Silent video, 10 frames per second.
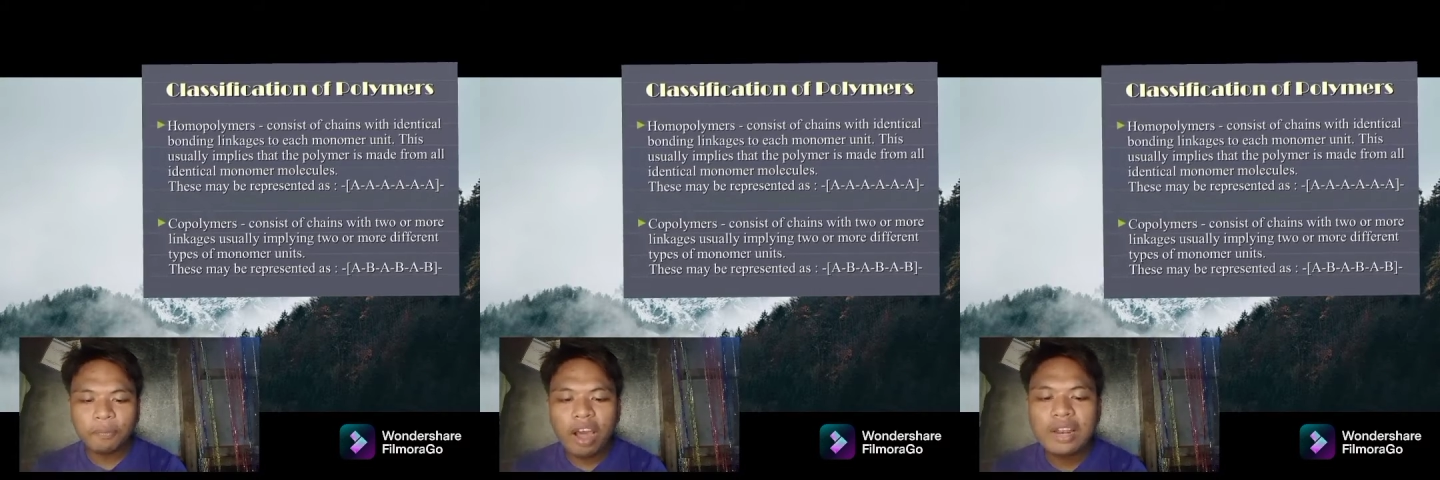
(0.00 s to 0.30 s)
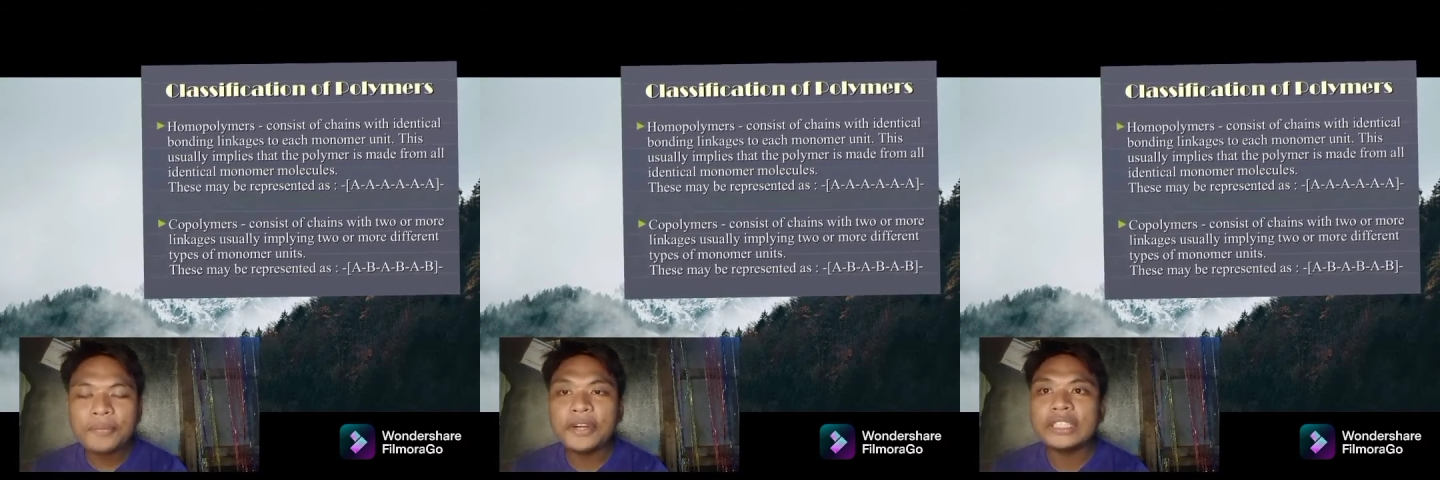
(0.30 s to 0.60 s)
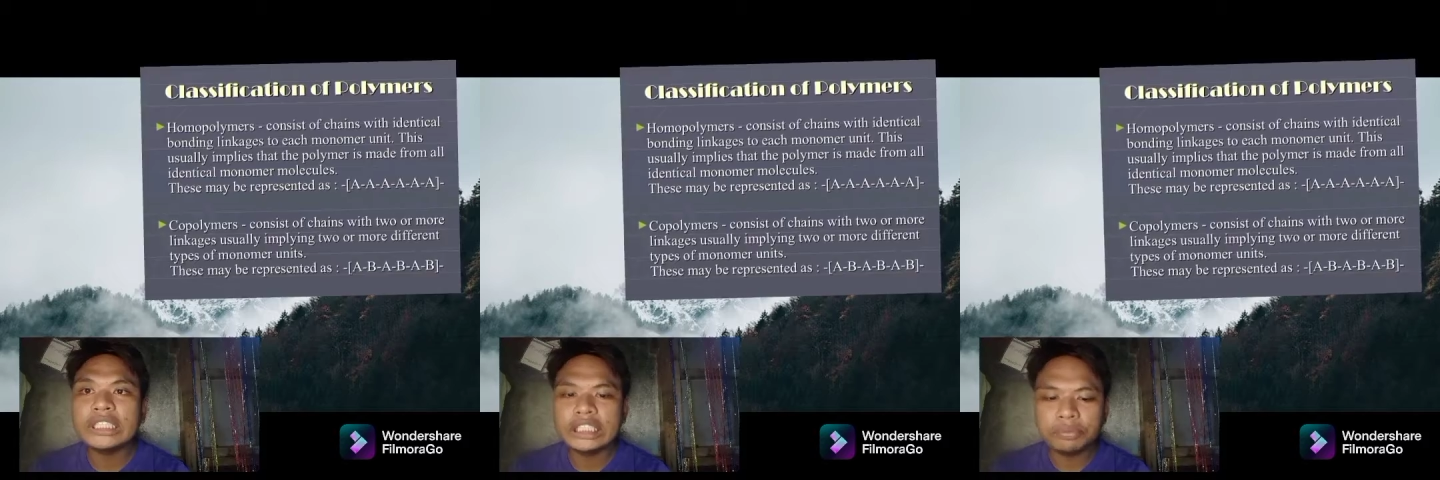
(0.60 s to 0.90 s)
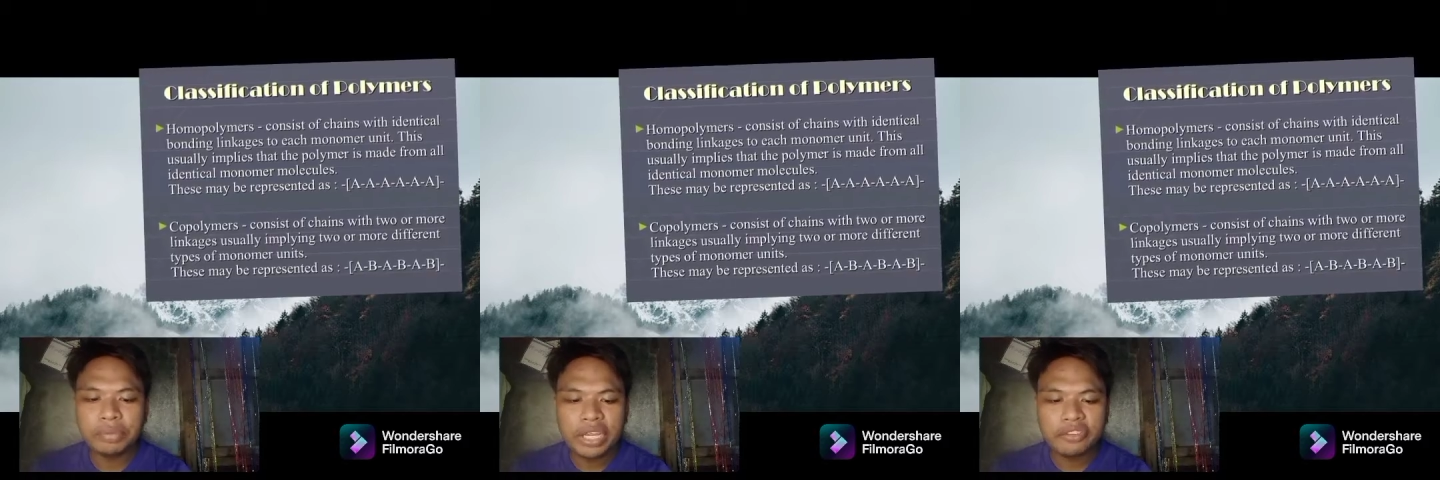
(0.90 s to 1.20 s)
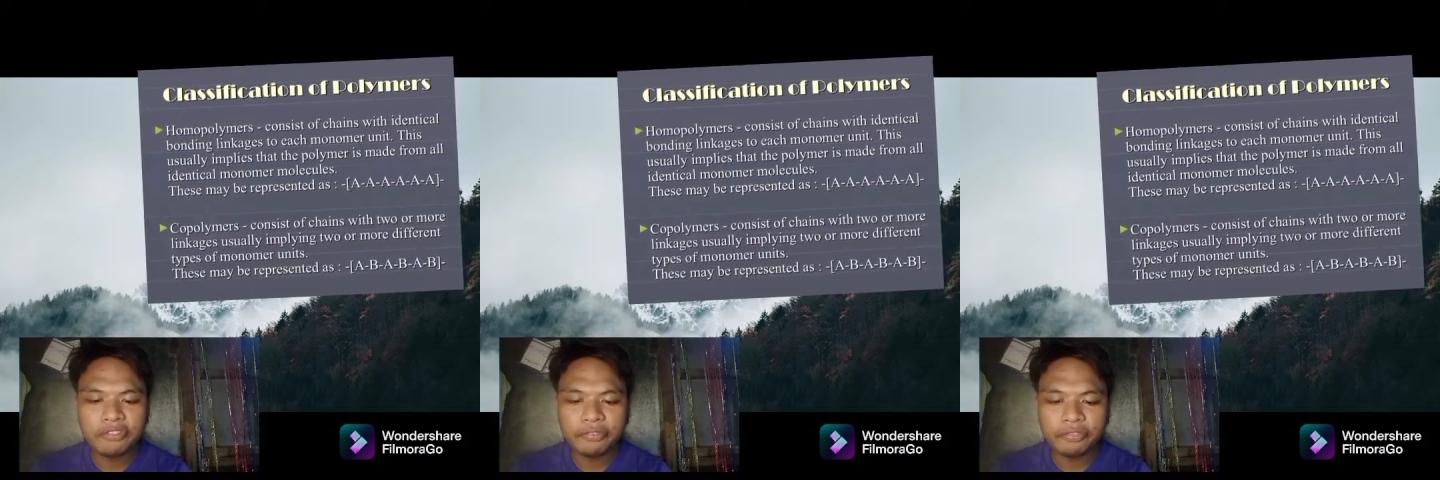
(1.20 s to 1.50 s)
polymer is
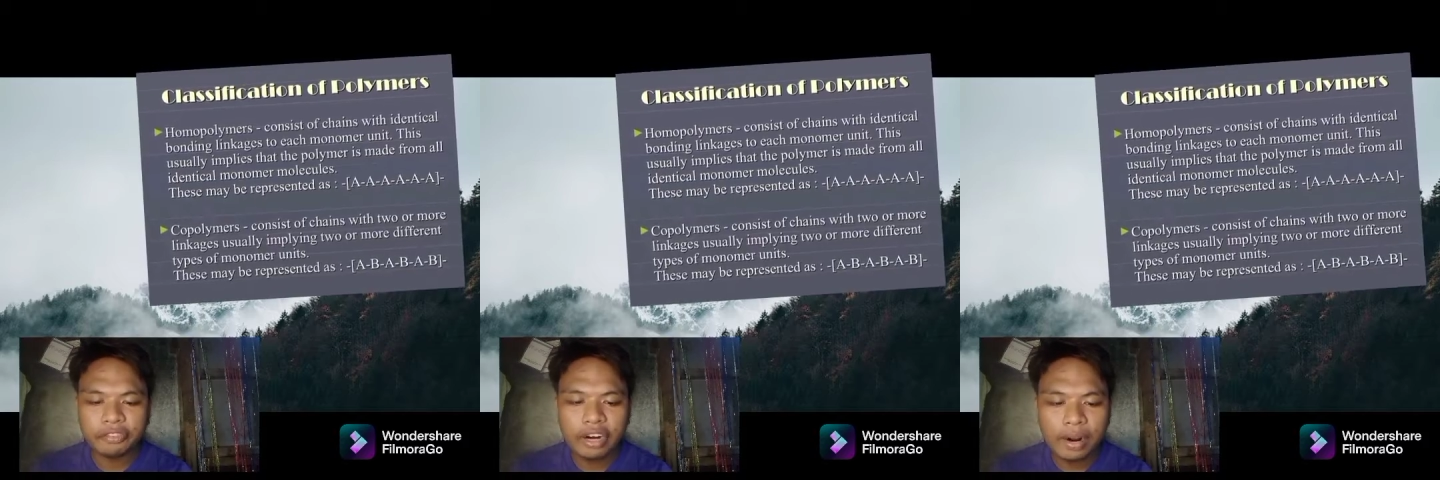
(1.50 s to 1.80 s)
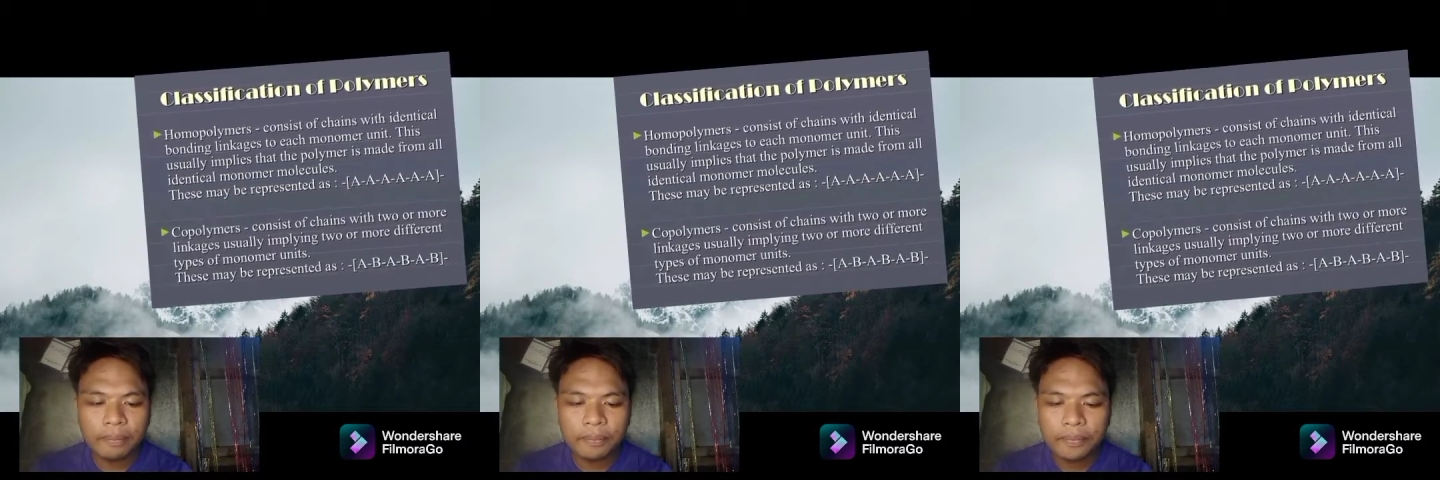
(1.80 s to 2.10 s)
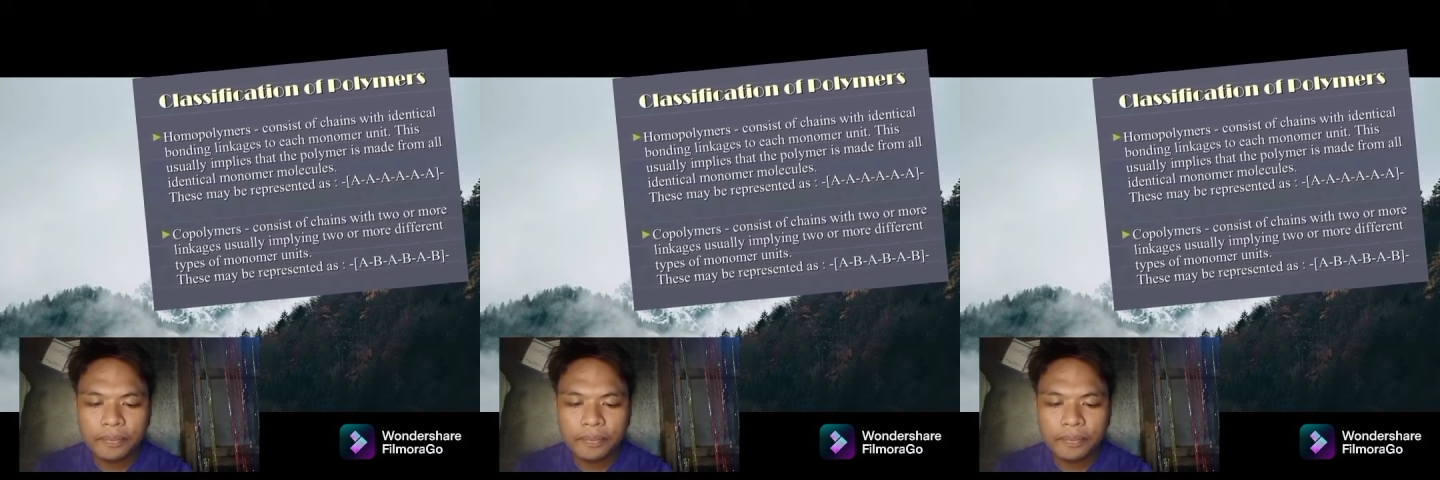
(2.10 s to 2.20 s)
made from